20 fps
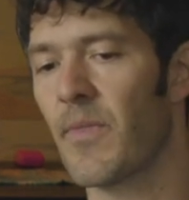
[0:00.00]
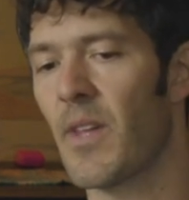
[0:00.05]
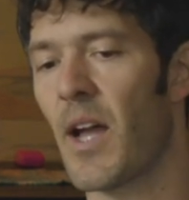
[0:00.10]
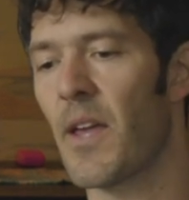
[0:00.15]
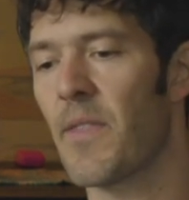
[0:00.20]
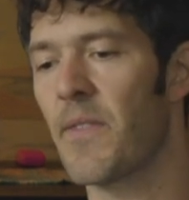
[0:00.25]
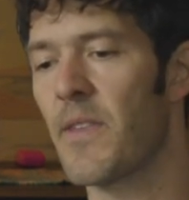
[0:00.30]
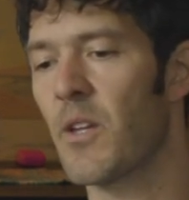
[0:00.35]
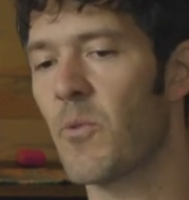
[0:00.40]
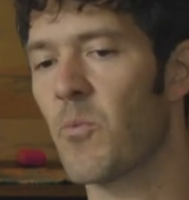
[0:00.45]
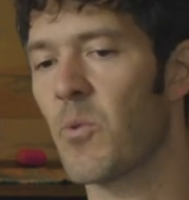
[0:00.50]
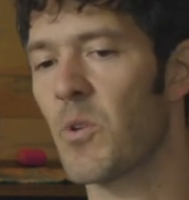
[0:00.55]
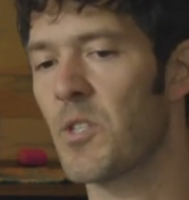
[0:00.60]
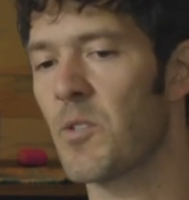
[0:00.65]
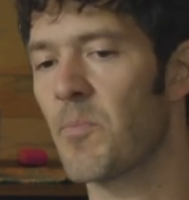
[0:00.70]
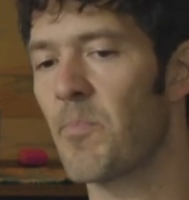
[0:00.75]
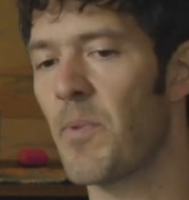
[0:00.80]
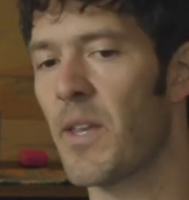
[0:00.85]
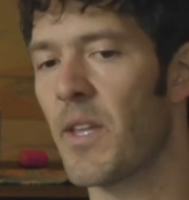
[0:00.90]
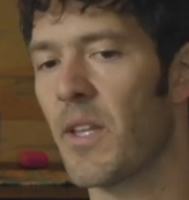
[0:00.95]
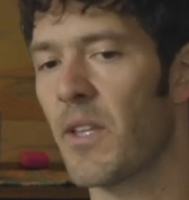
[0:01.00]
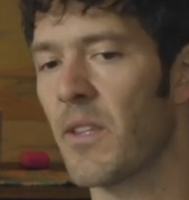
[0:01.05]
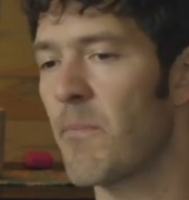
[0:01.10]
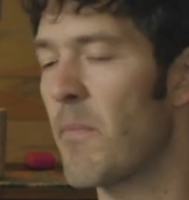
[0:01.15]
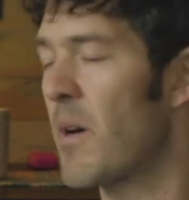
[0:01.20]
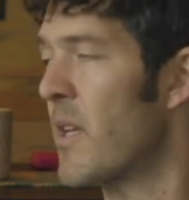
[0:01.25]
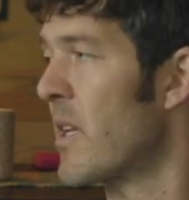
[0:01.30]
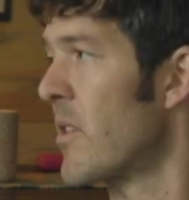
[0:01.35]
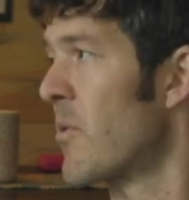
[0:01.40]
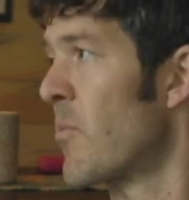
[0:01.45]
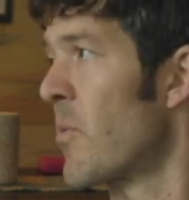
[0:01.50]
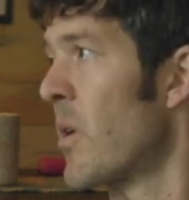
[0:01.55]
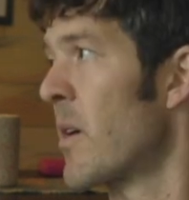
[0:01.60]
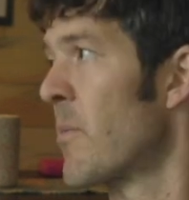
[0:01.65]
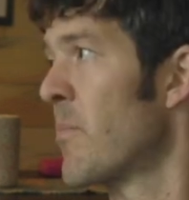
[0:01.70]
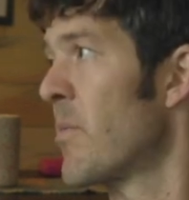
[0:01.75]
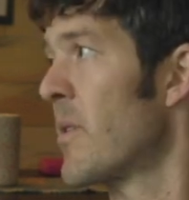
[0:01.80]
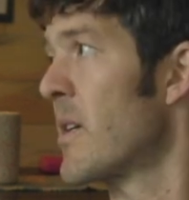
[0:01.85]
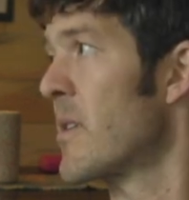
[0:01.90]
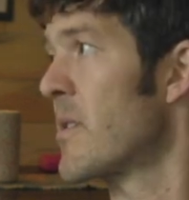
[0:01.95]
I think we're spending the money in the
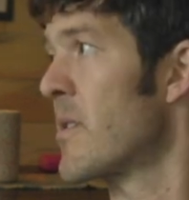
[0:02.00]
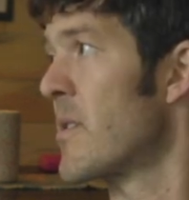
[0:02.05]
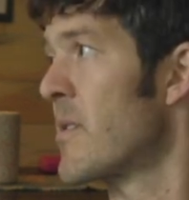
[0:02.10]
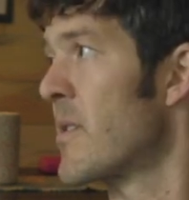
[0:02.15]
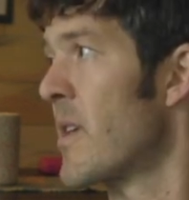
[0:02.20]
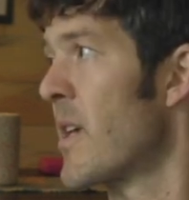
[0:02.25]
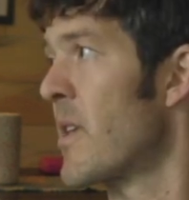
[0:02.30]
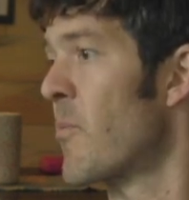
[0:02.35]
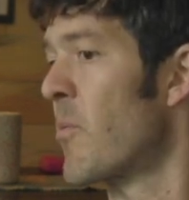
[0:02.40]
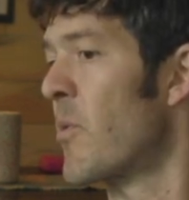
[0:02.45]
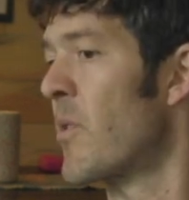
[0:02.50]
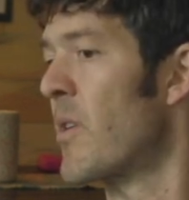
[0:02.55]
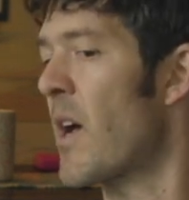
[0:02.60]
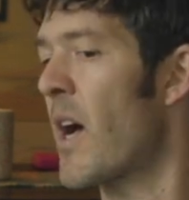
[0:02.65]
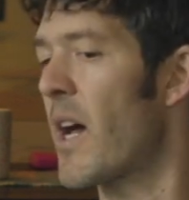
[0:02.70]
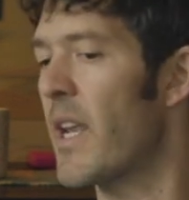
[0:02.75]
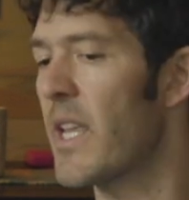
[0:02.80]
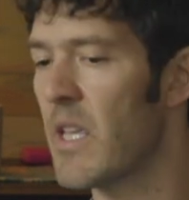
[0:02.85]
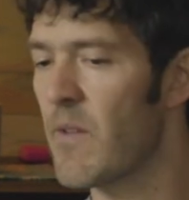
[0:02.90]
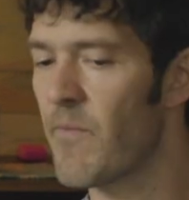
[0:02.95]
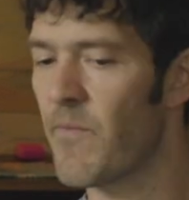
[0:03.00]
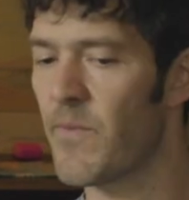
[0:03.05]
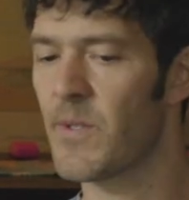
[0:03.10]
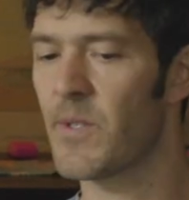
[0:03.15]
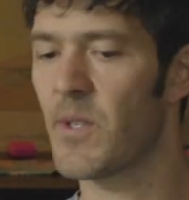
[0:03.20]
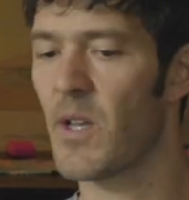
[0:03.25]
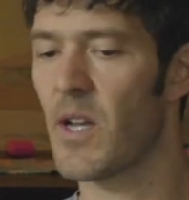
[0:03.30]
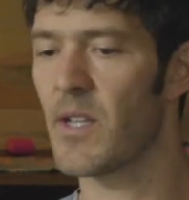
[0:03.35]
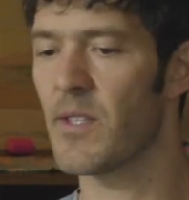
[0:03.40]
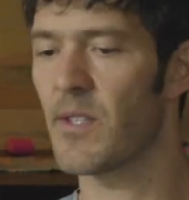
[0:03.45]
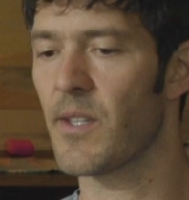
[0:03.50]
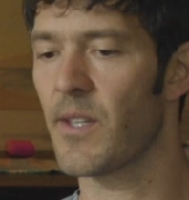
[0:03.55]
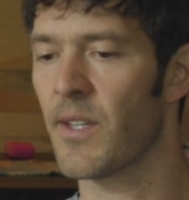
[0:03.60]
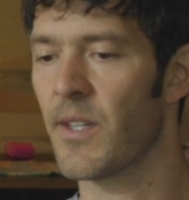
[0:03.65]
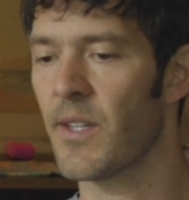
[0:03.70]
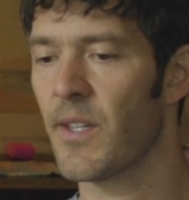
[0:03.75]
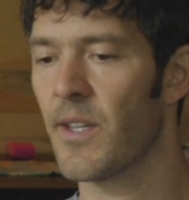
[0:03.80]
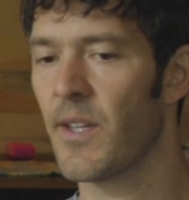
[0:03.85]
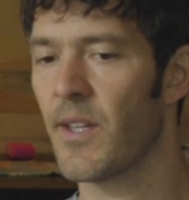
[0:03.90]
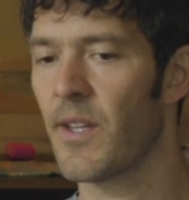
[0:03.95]
wrong places, and we're not emphasizing,